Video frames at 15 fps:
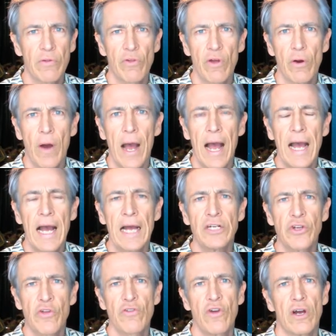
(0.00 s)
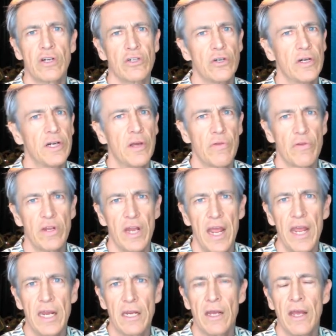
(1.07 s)
So I just talked to her and I said,
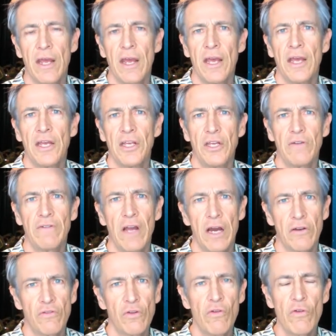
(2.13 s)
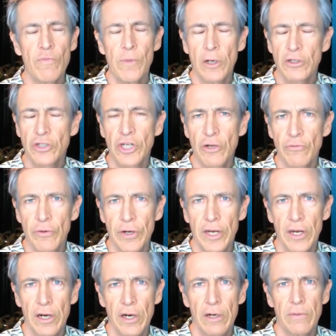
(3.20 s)
"Hey, you've got two small children
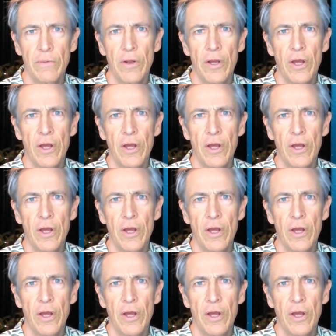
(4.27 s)
here.